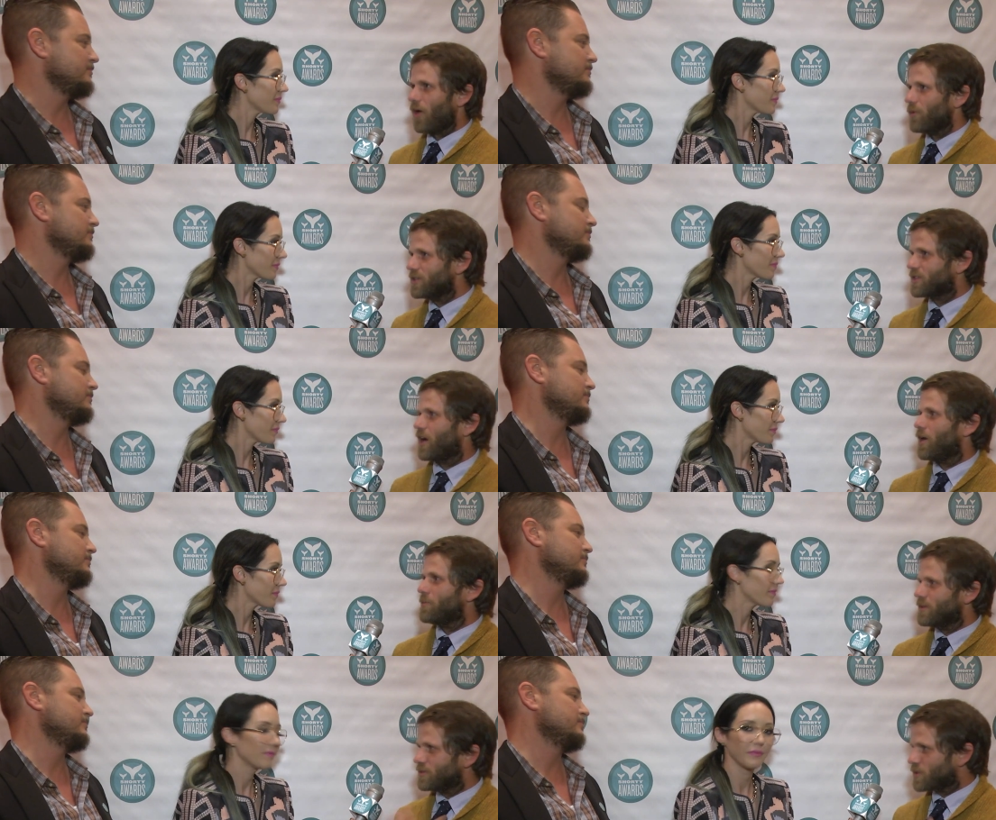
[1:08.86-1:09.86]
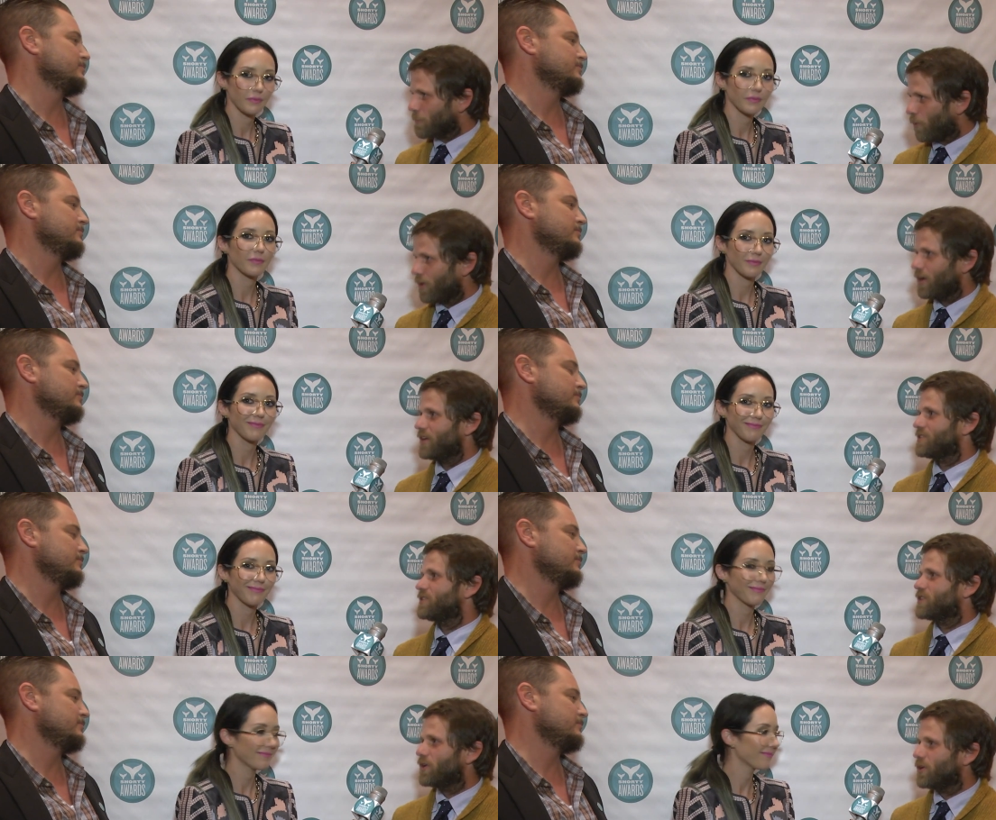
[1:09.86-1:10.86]
Speaker 1: always come and support us,
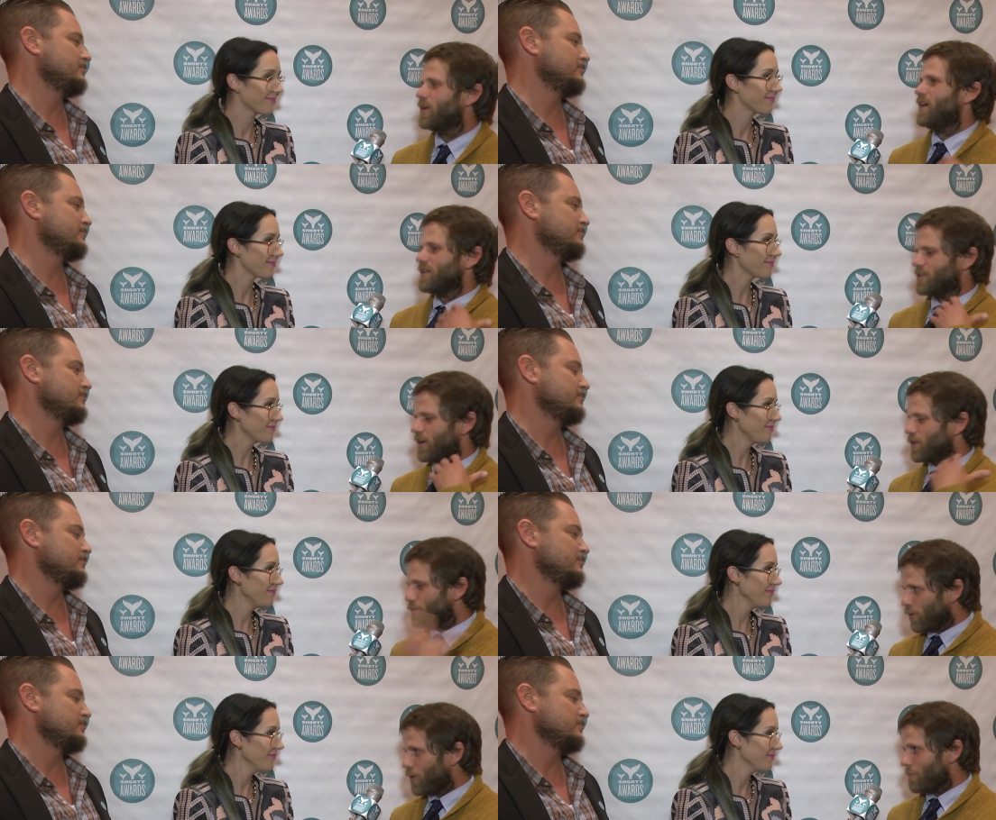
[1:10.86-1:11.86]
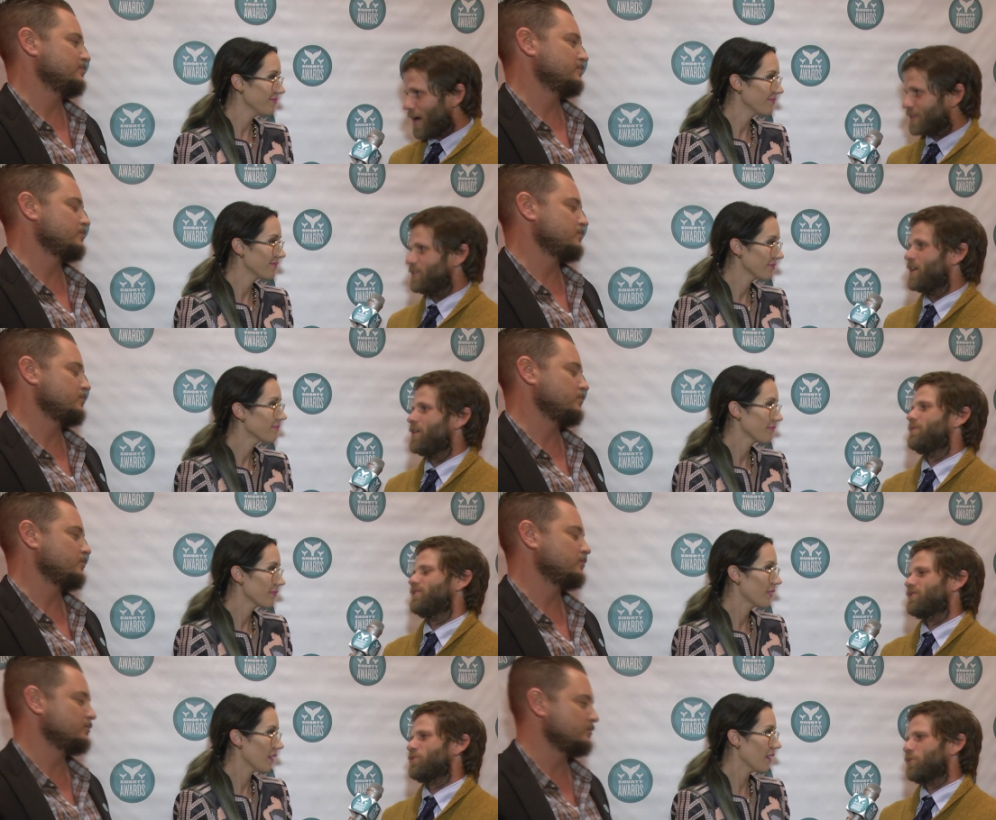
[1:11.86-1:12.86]
and so to throw it back to them
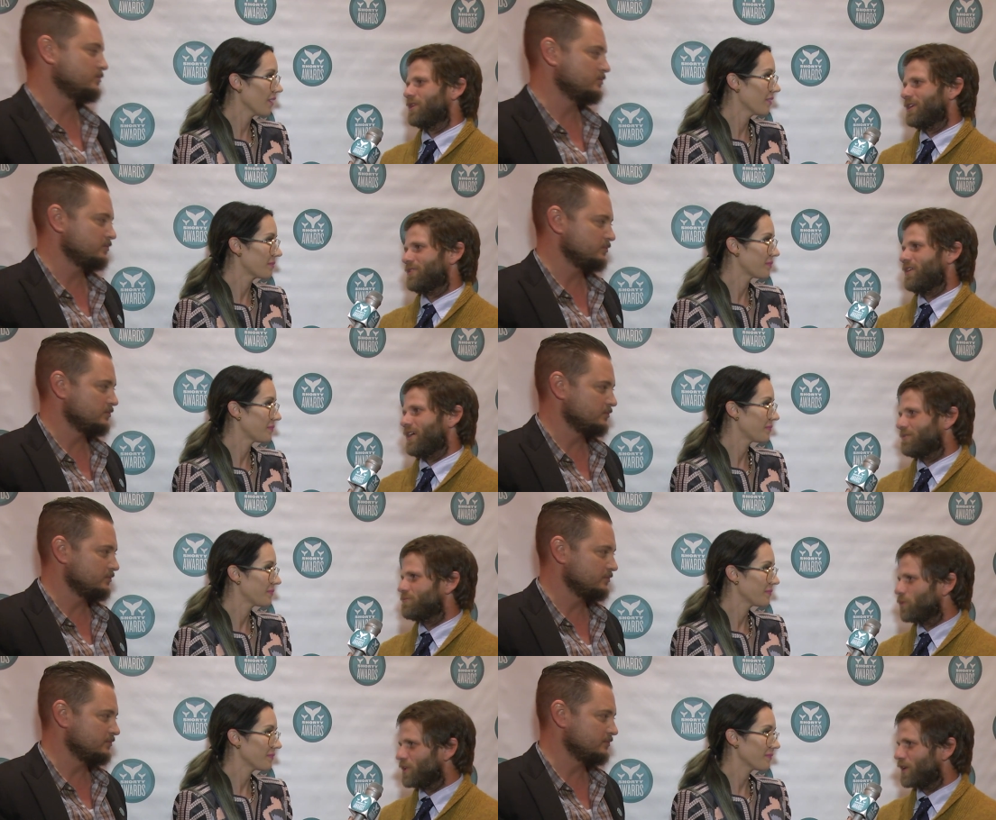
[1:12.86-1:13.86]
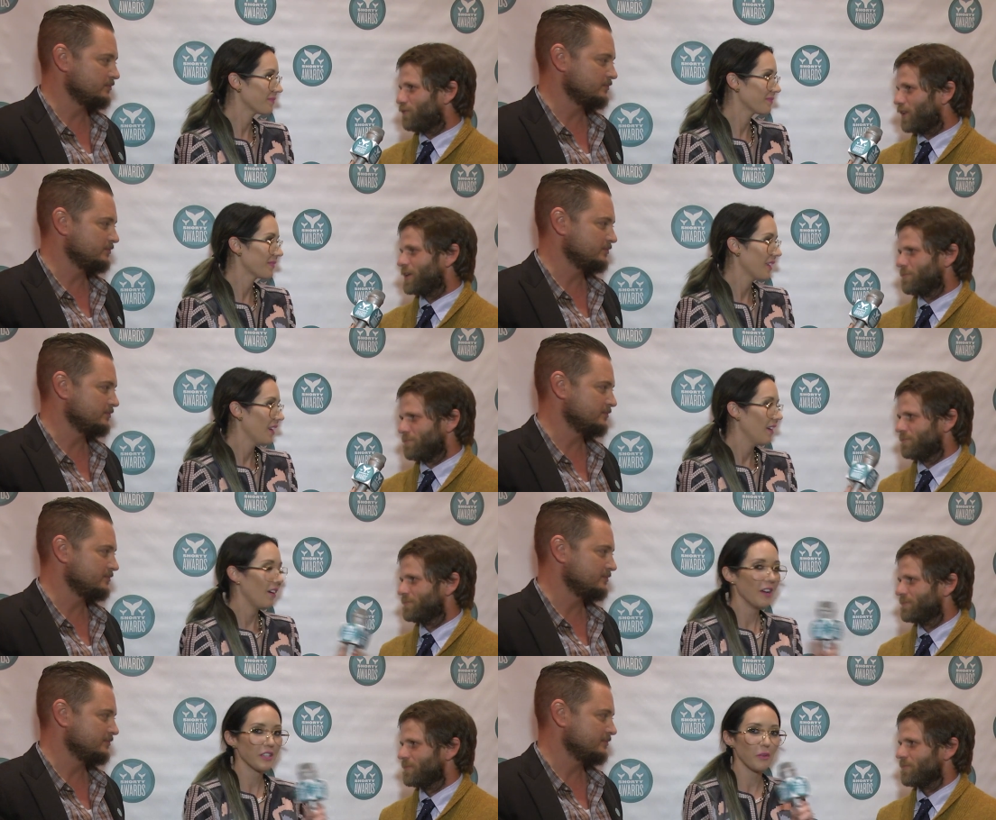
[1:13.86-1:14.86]
is a really good thing, really good feeling.
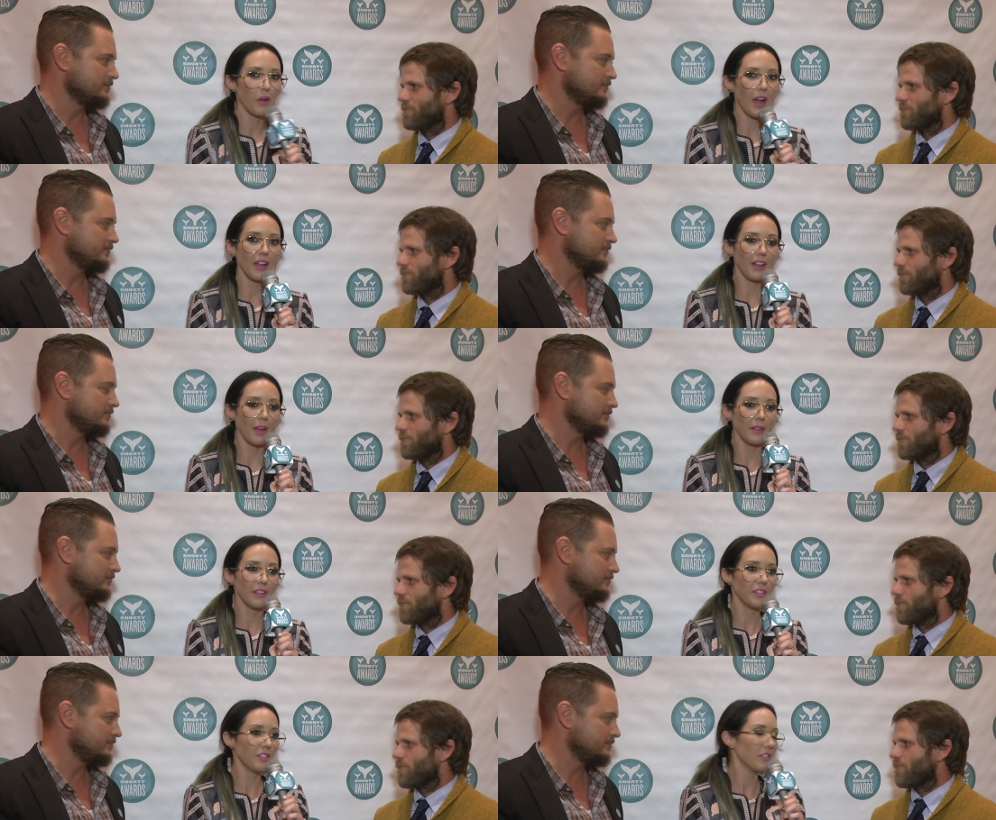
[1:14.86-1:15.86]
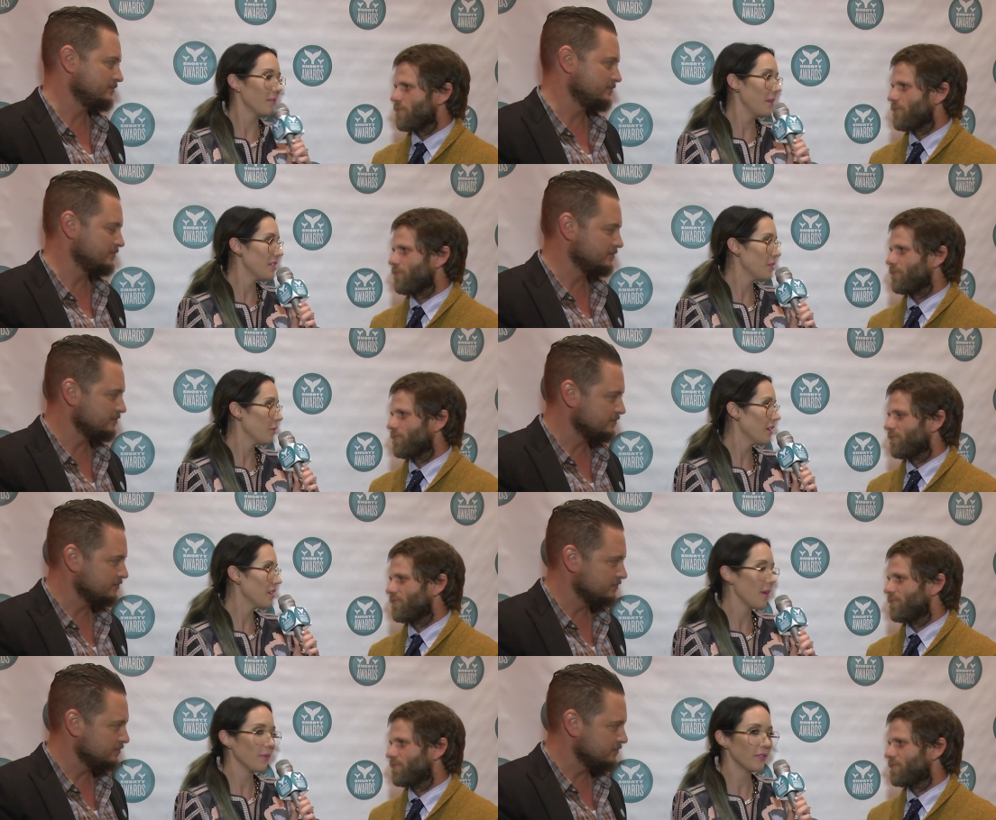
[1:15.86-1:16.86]
Speaker 2: Awesome. Well, I mean, this is just amazing. We're in a
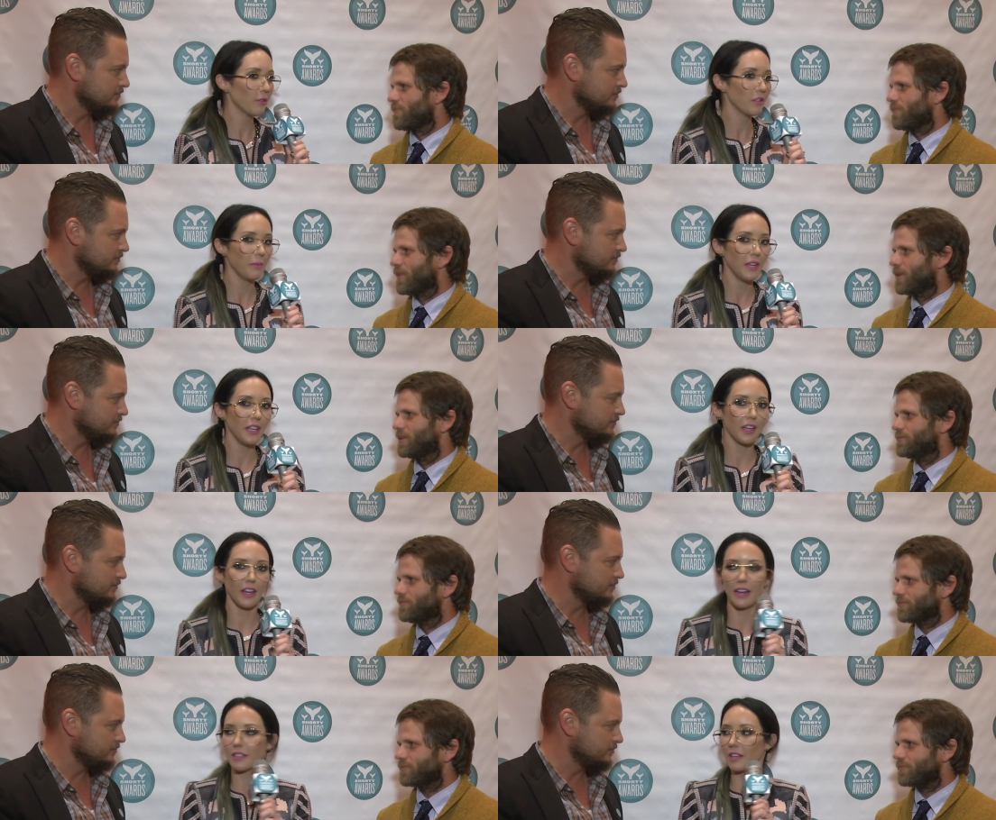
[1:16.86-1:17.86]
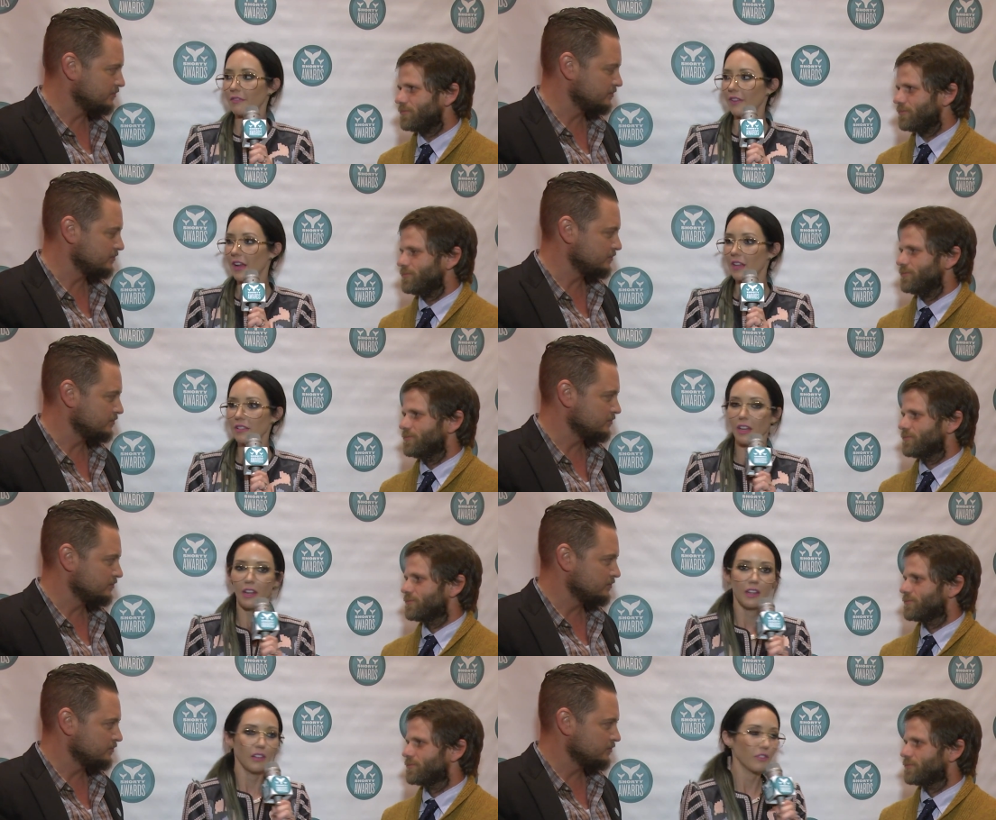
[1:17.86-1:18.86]
time of social media, connecting fans
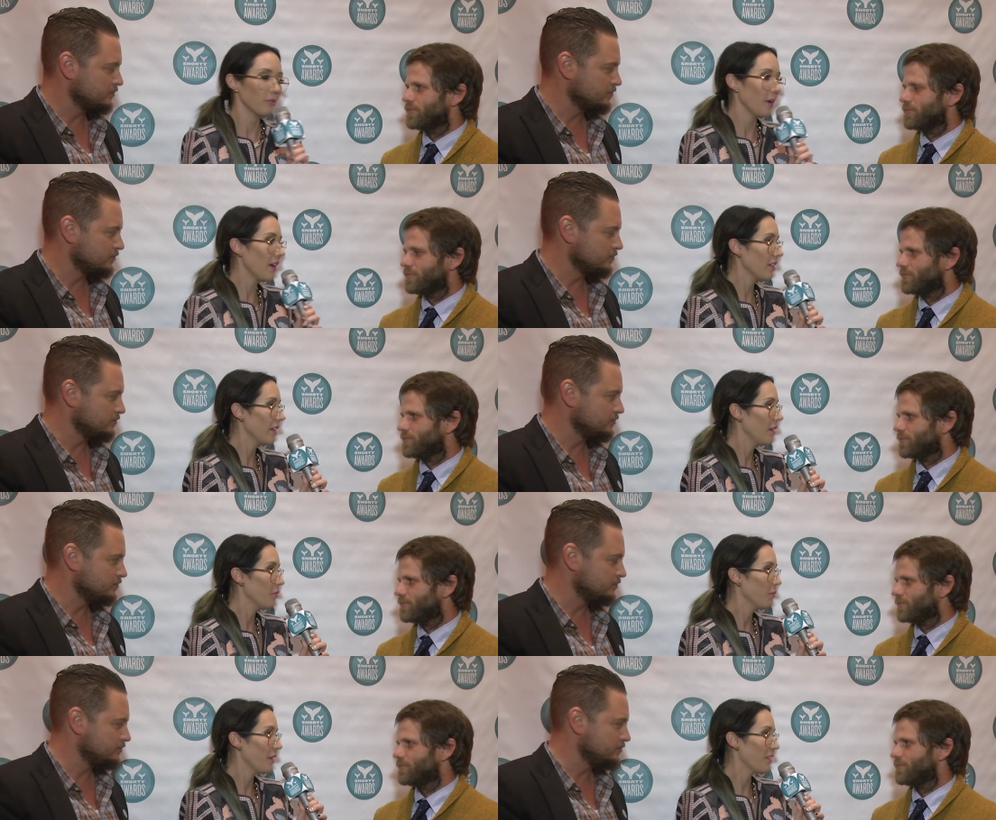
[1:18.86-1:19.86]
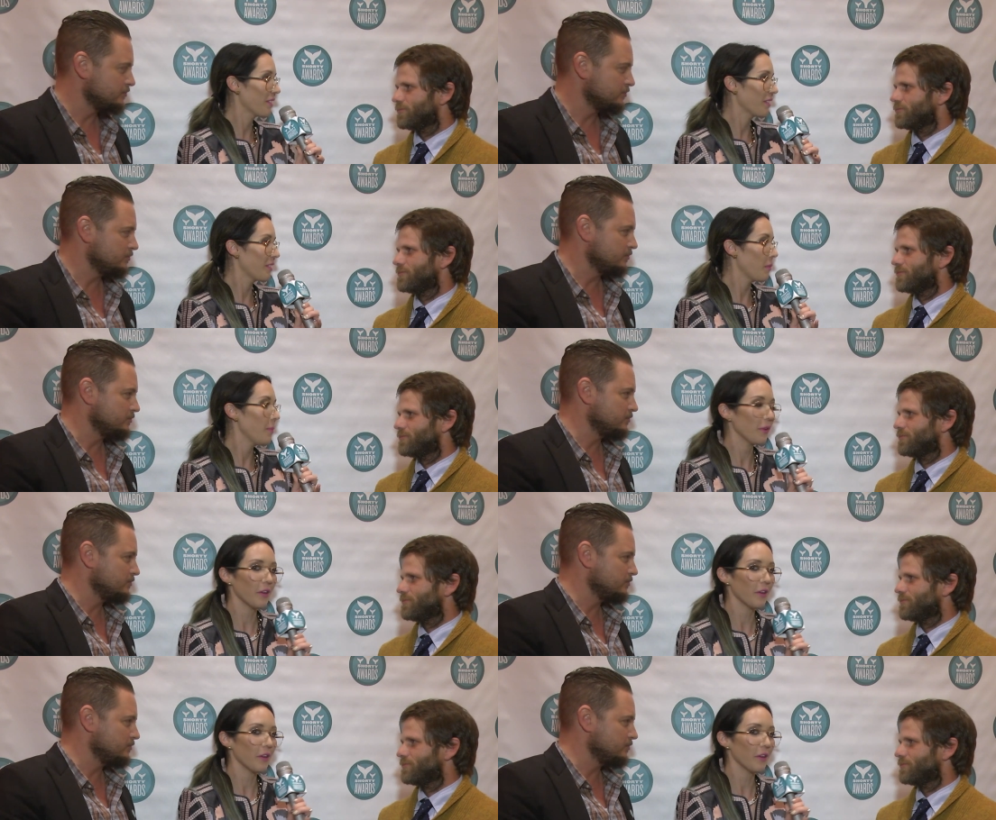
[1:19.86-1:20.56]
directly with the people